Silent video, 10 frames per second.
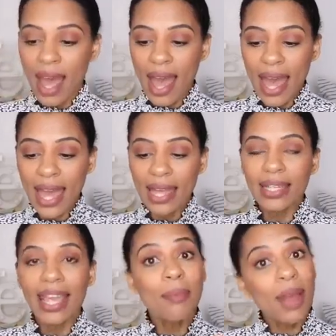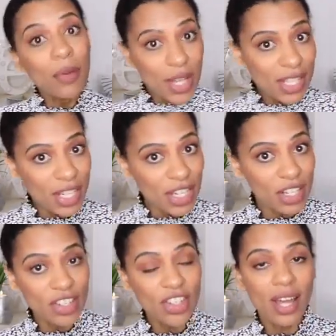and in my
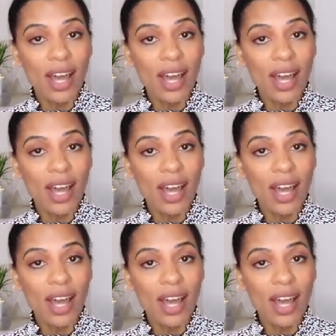research